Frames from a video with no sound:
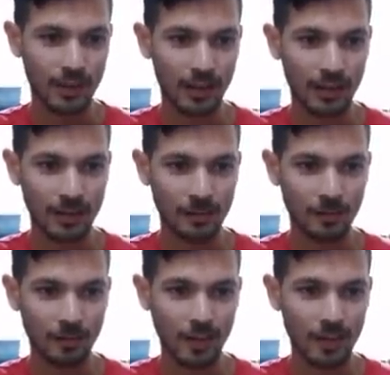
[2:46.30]
Um,
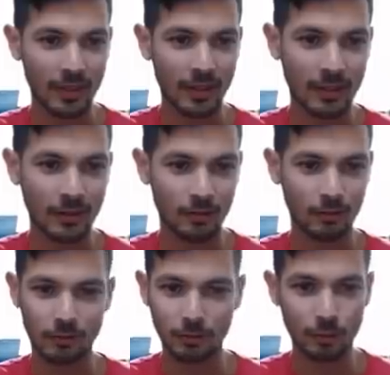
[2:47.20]
and then,
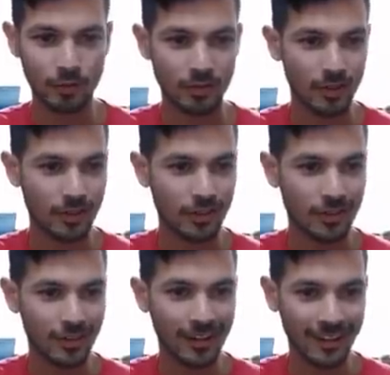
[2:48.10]
whoops, I
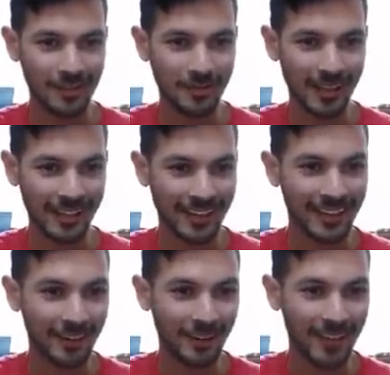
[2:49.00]
just completely
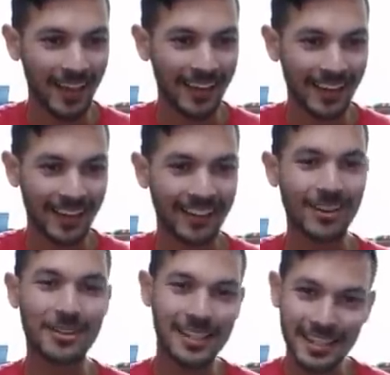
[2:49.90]
unhid all of that.
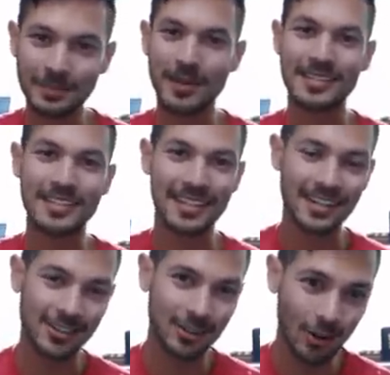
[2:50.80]
Those are the expenses that I
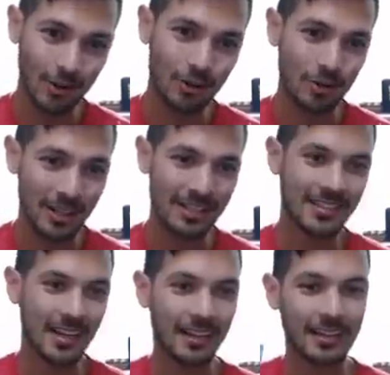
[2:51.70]
just showed you in
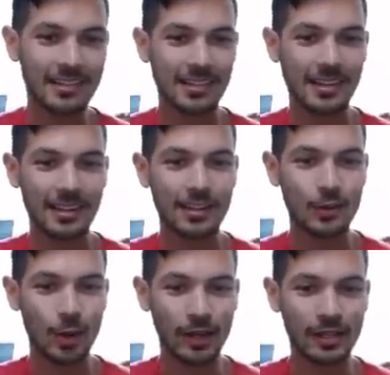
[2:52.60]
Sellics.
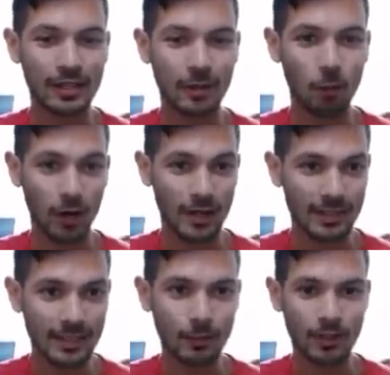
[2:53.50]
So I, what I
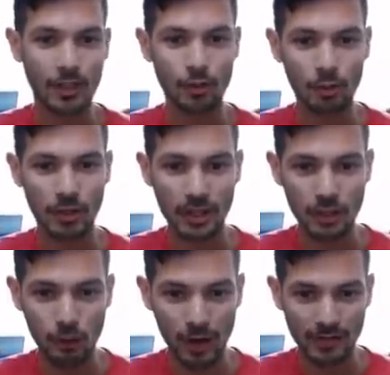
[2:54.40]
did was I took the
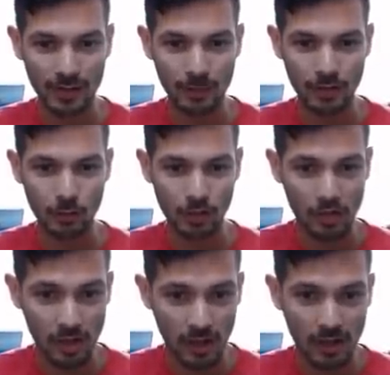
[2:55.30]
U S numbers, which are
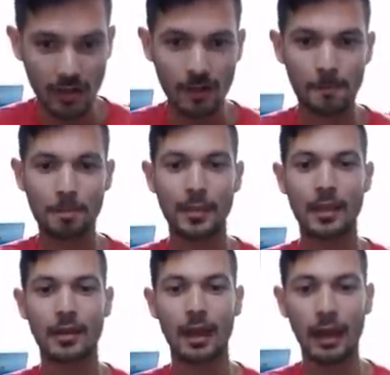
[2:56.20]
there,
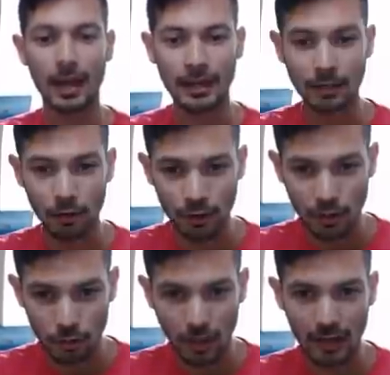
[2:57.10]
added on the
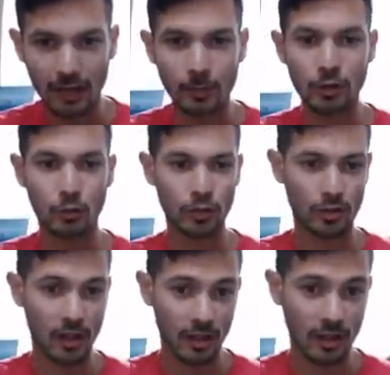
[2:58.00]
U K numbers, which are
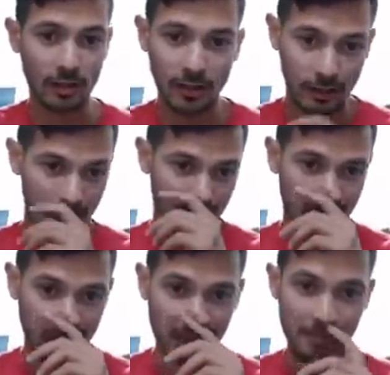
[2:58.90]
there,
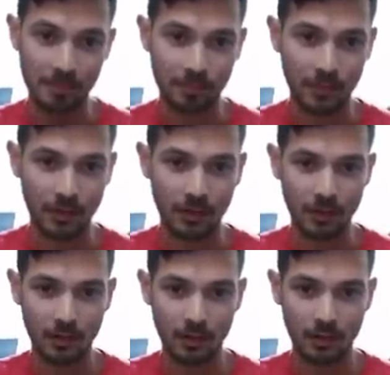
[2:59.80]
um,
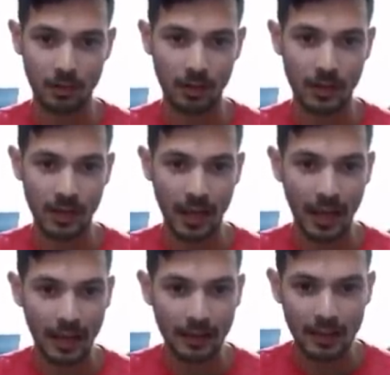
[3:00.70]
and then
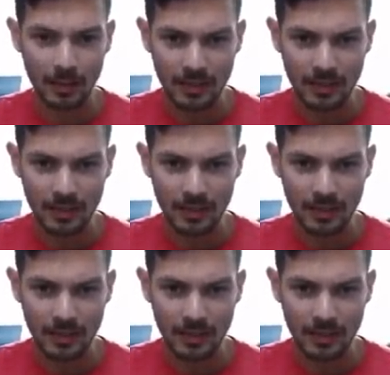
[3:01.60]
added them in